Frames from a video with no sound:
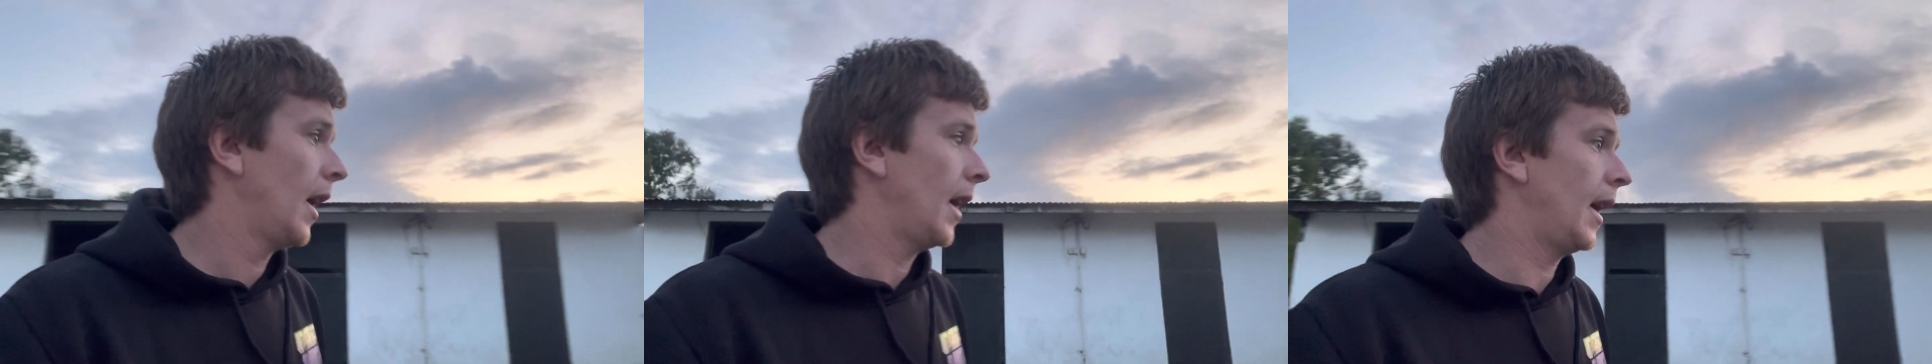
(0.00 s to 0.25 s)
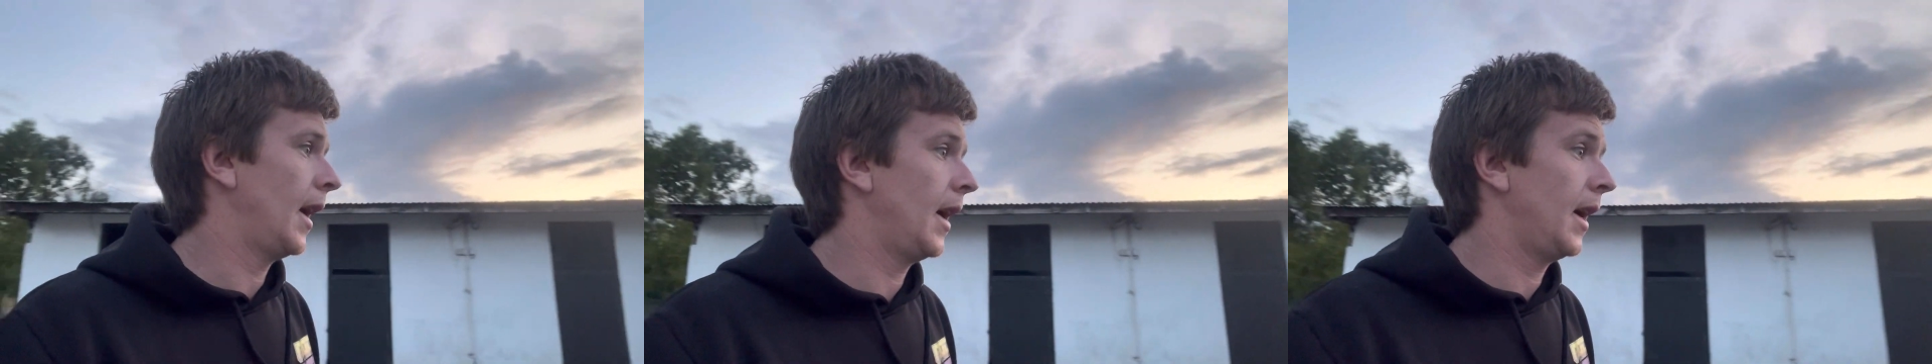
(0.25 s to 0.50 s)

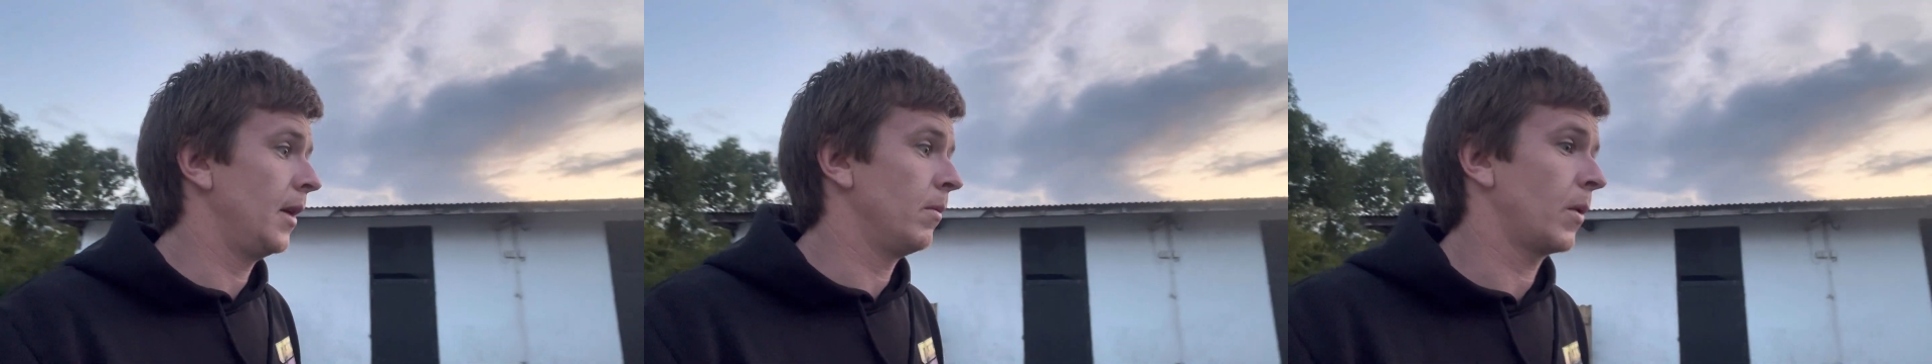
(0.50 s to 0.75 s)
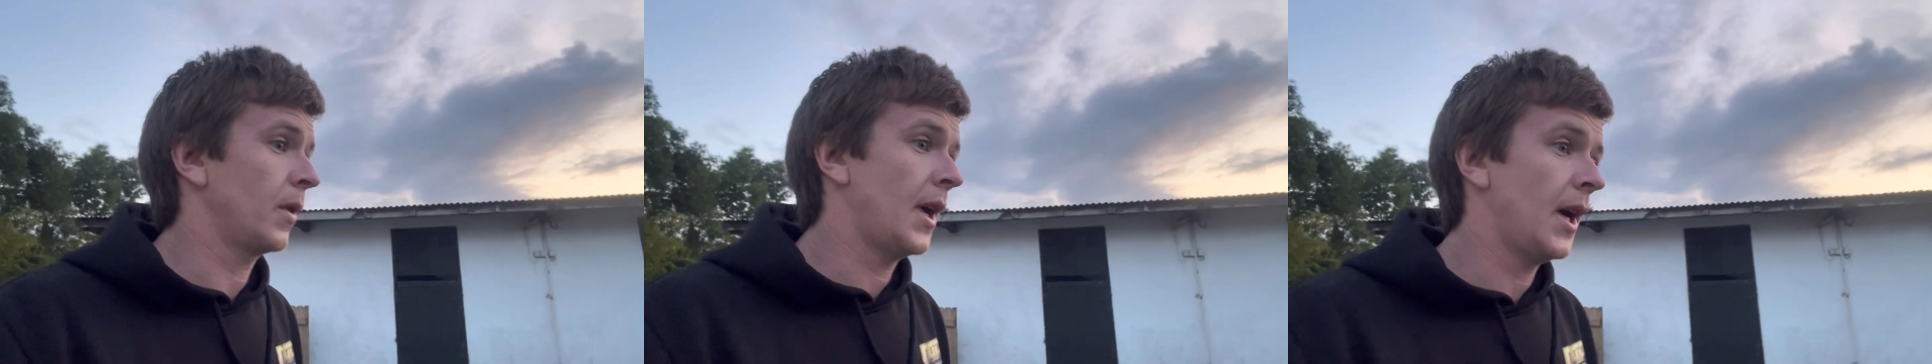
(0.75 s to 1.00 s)
and
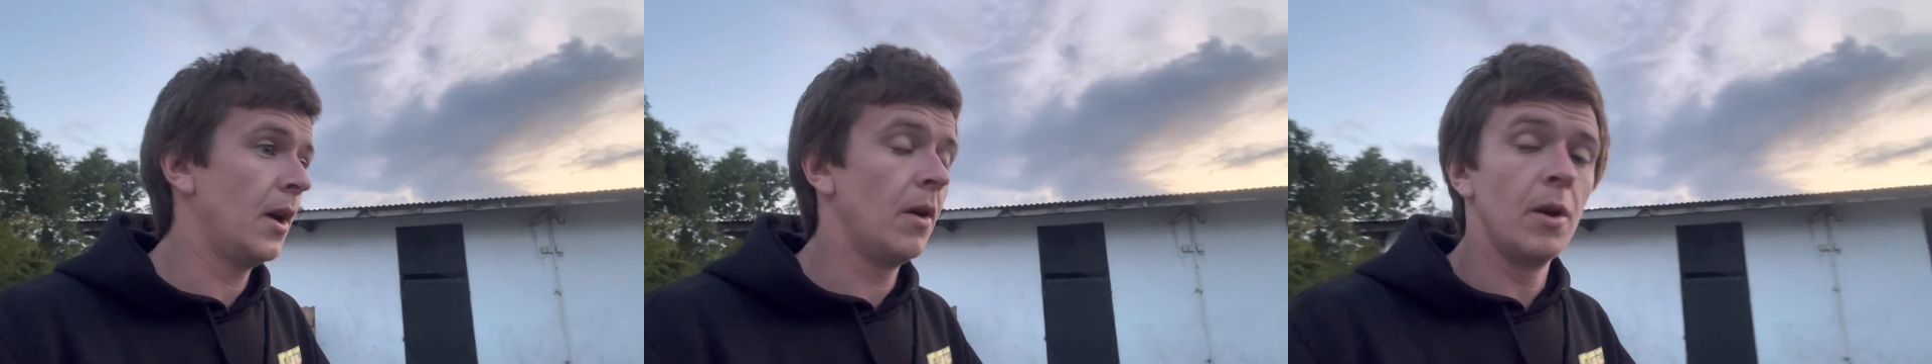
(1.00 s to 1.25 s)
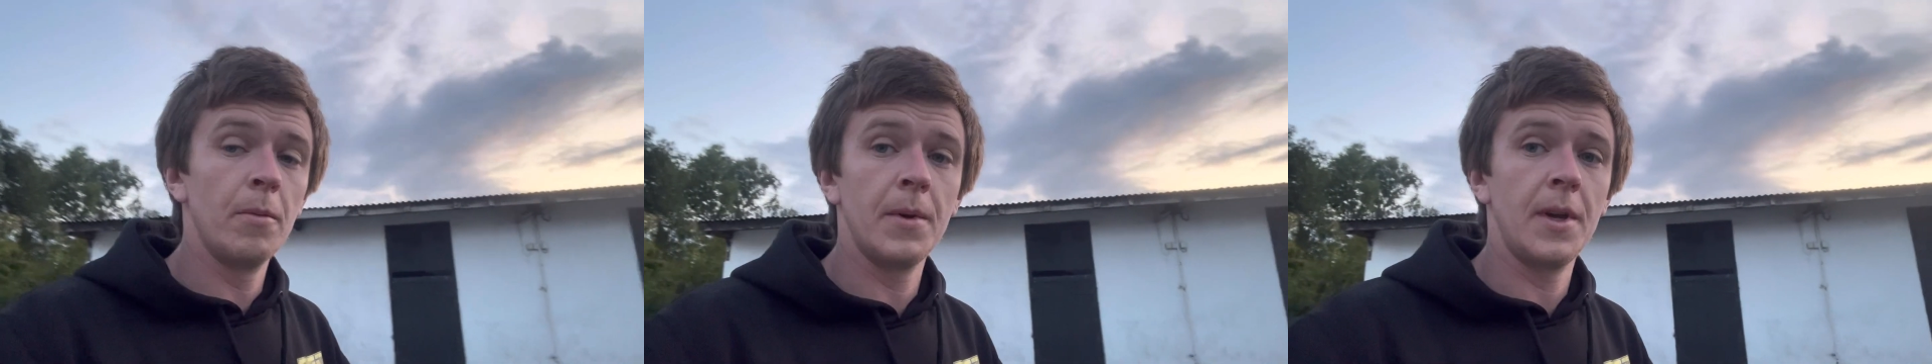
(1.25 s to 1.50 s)
we're going to head
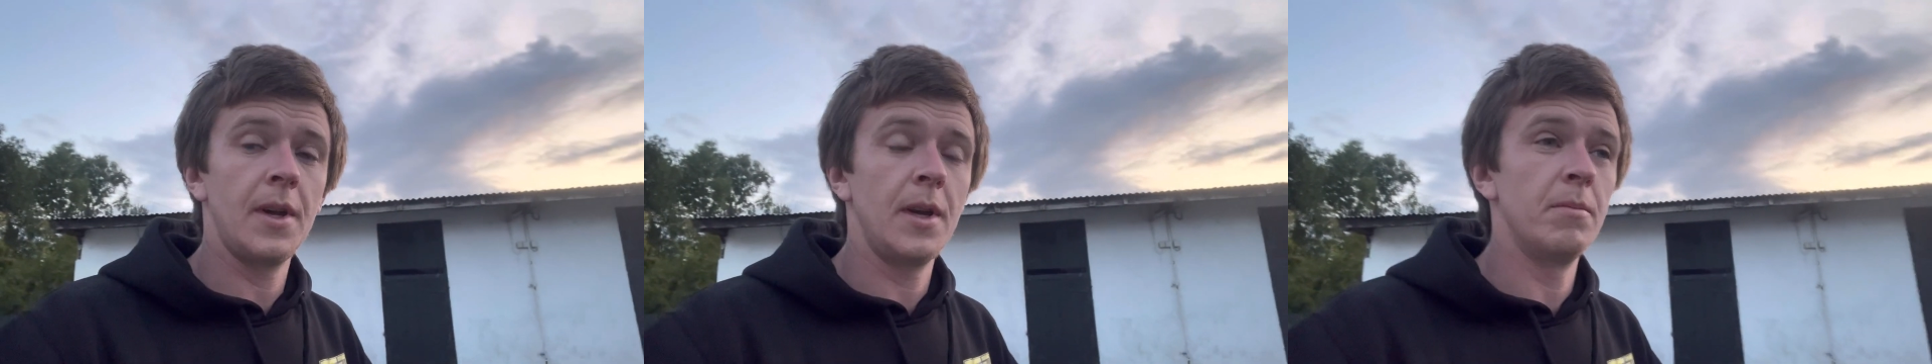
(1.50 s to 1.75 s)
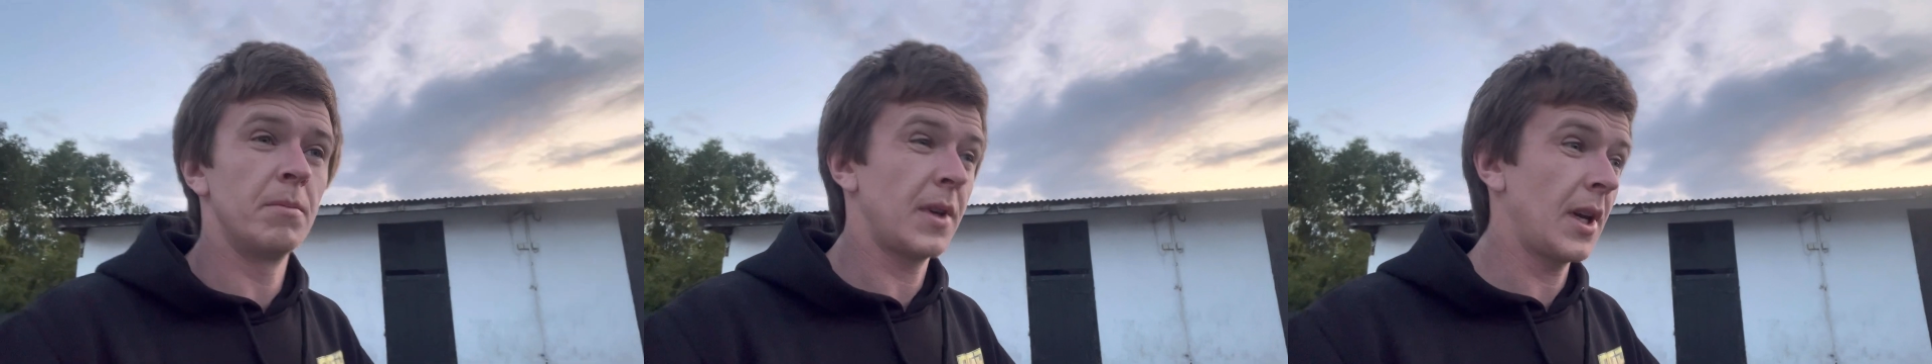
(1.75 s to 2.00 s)
on up with
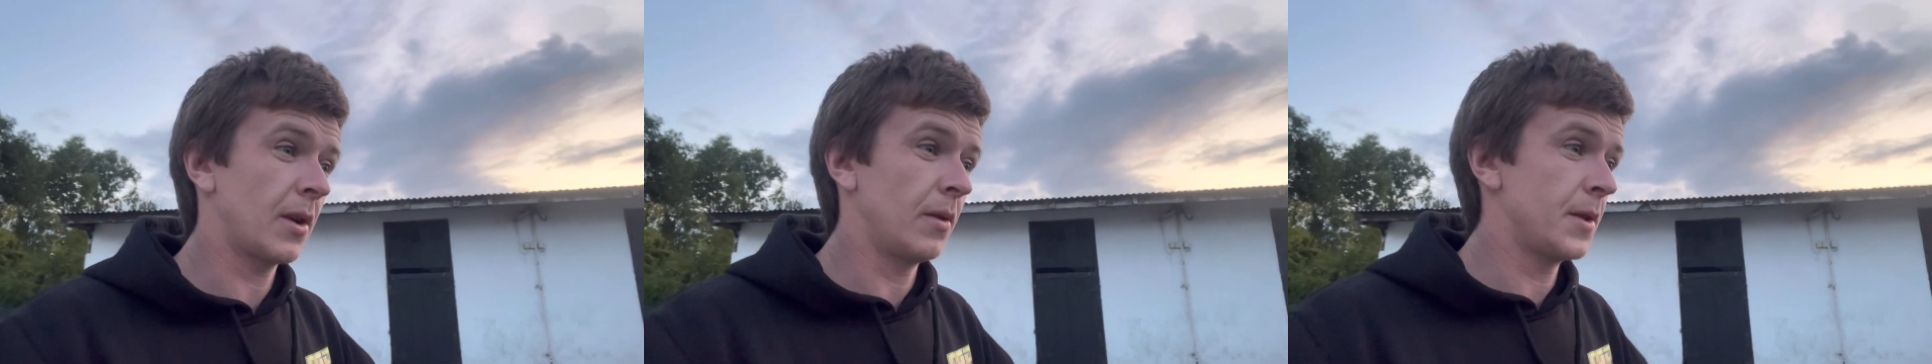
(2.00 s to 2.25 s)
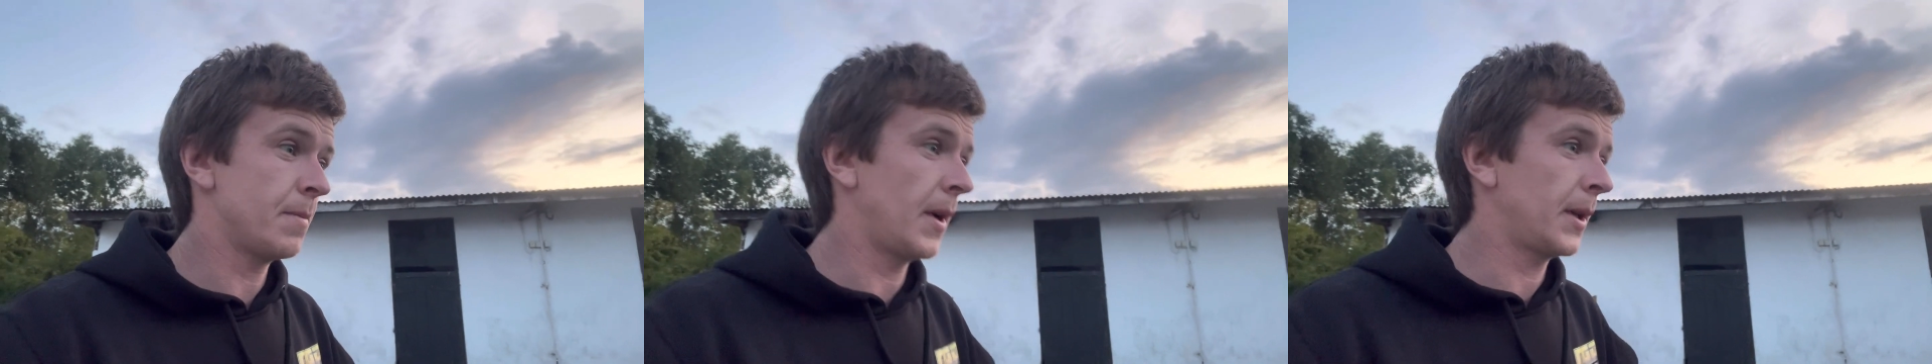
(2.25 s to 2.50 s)
him, get a
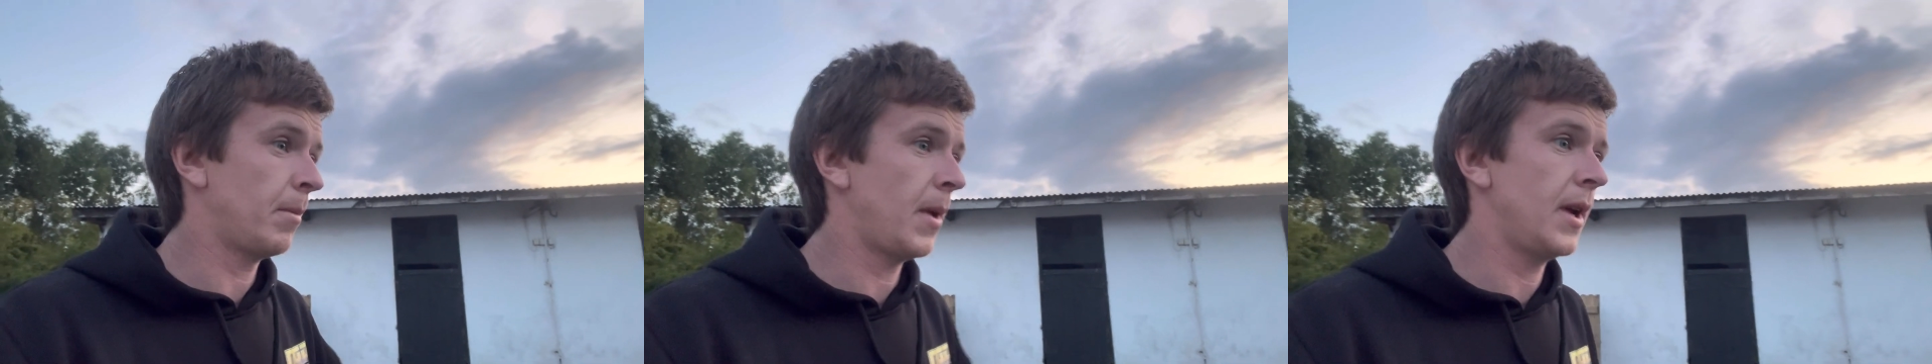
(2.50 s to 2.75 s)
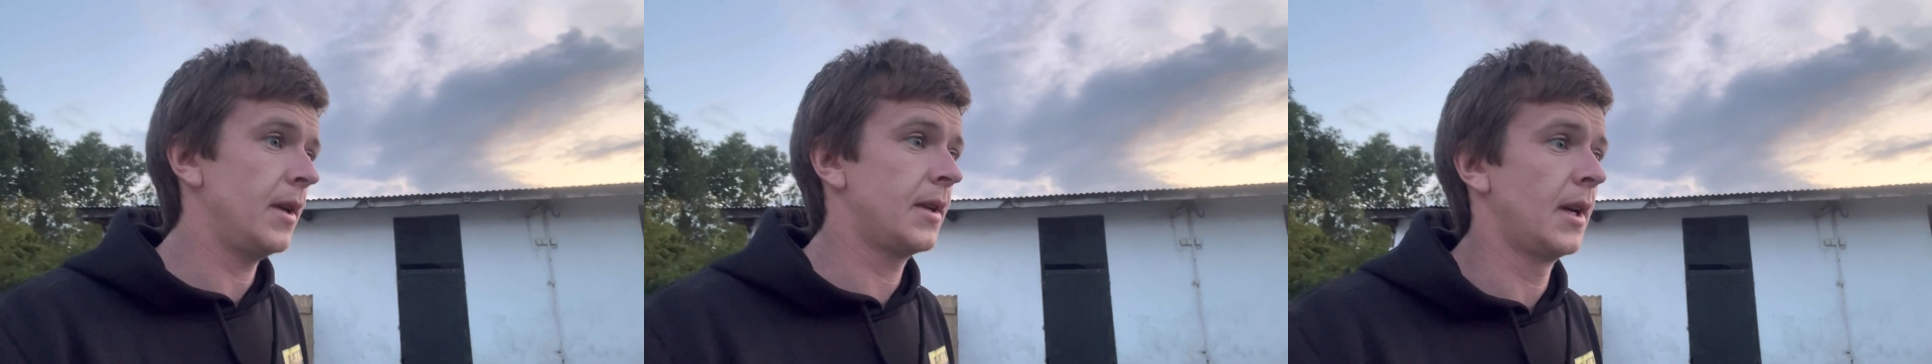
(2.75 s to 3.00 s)
good spot to
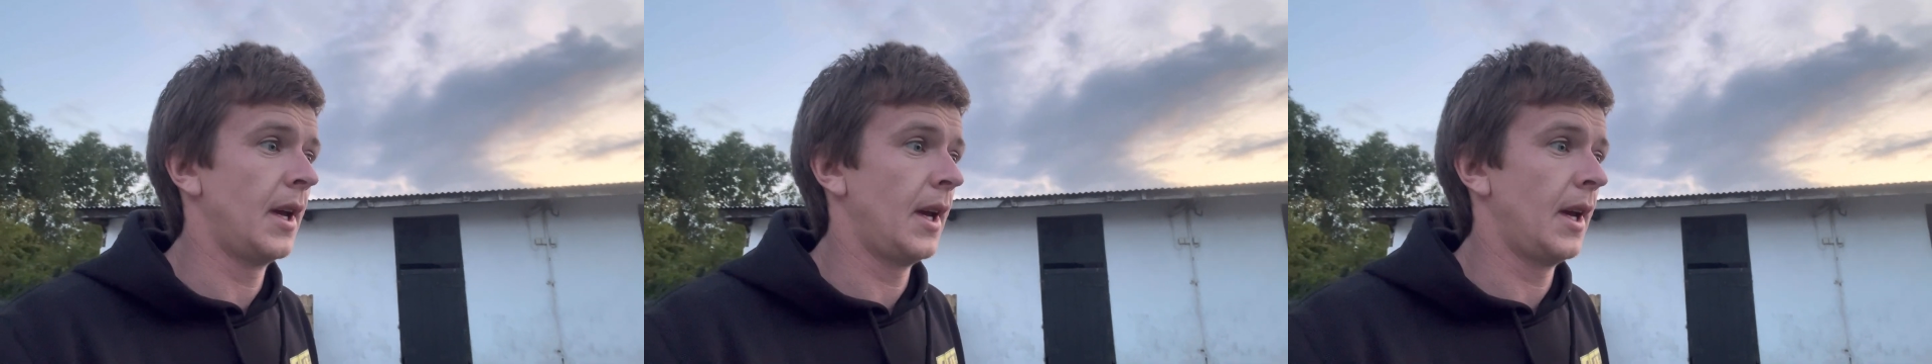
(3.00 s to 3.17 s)
pit,